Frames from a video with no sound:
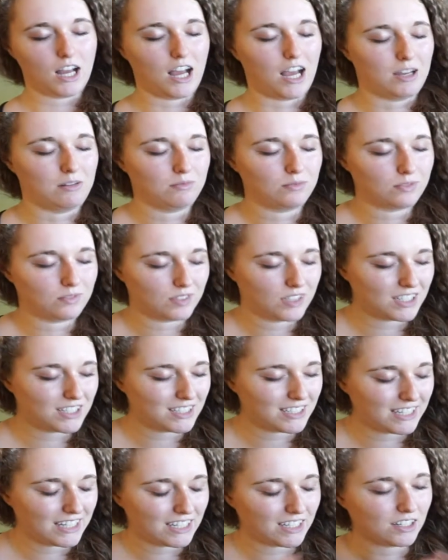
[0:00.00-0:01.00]
I'm
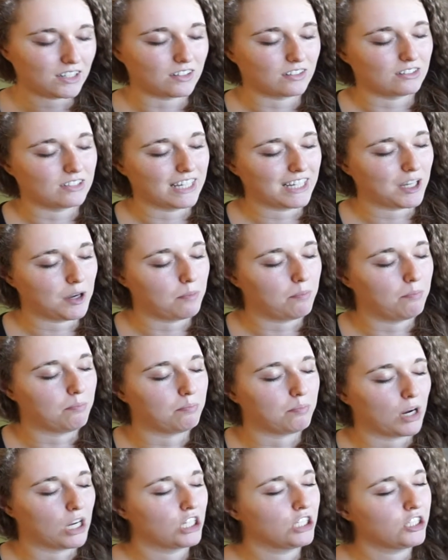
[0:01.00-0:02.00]
seeing like a
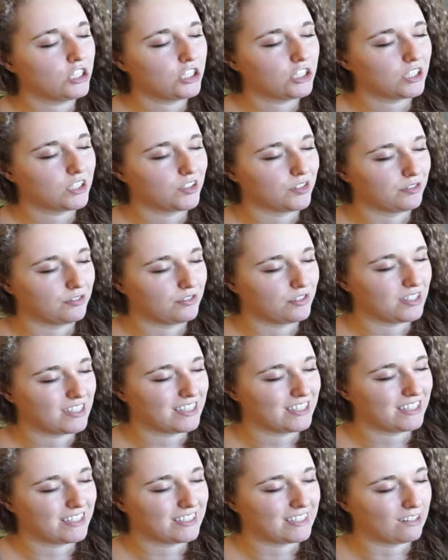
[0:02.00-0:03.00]
bunch of
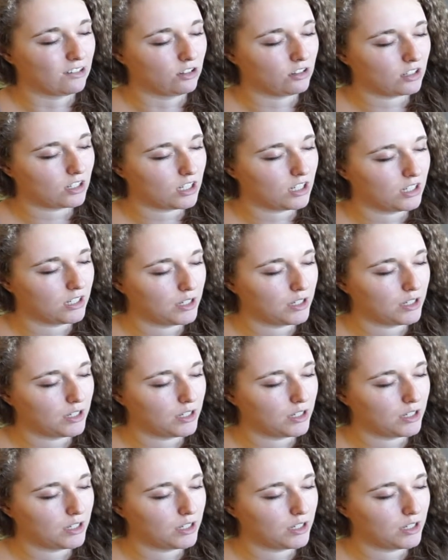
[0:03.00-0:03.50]
silk.